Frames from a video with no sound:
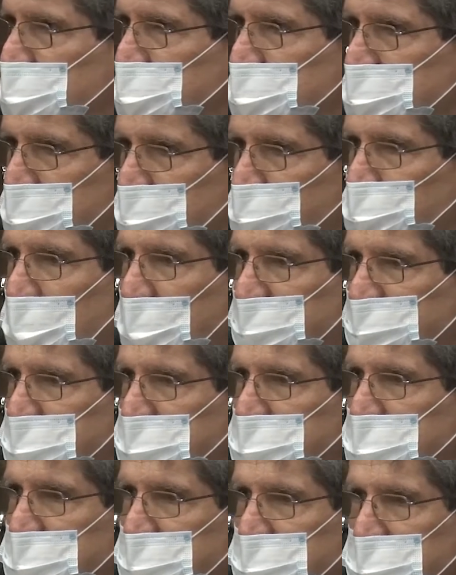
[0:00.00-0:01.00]
support
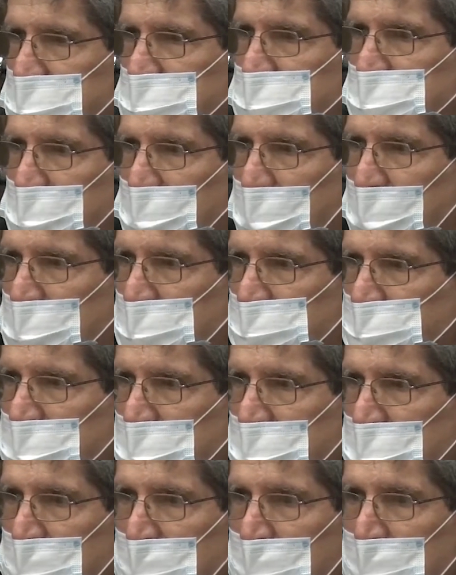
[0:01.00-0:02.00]
the private sector and its
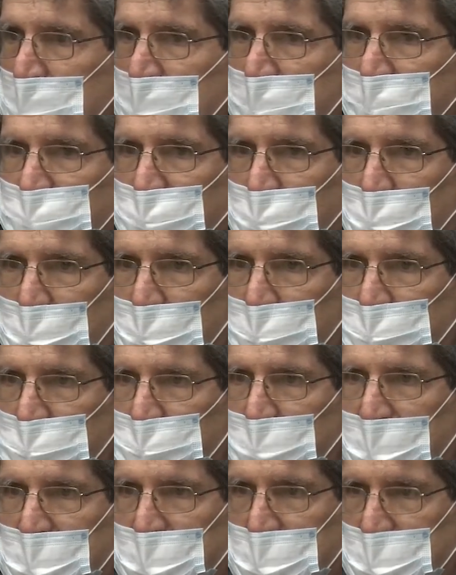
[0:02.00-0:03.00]
economy
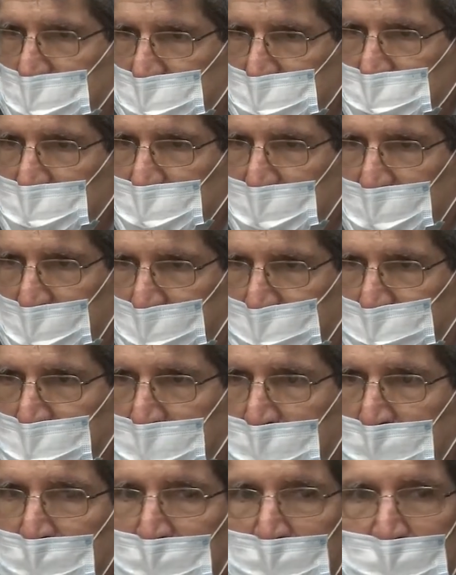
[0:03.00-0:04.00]
for many years
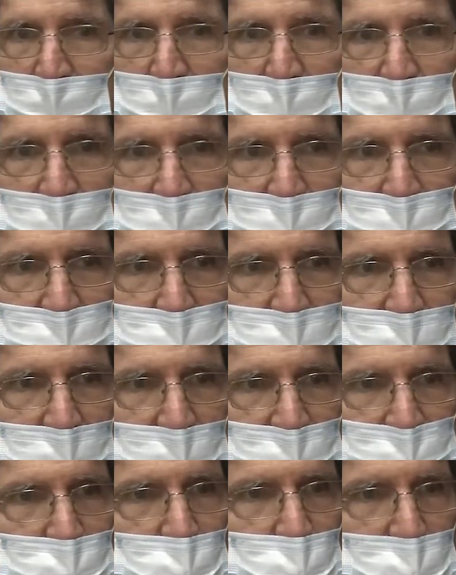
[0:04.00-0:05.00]
to come.
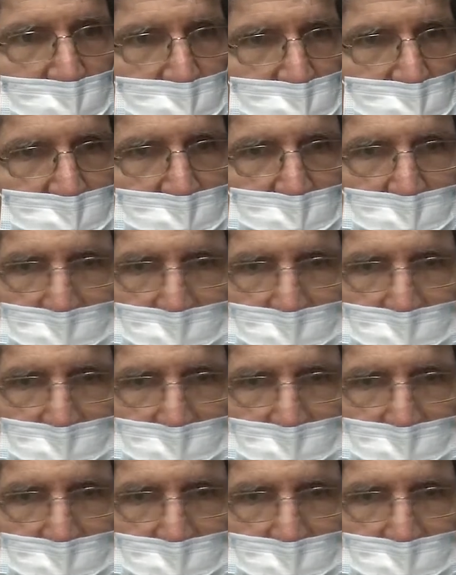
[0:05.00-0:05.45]
Of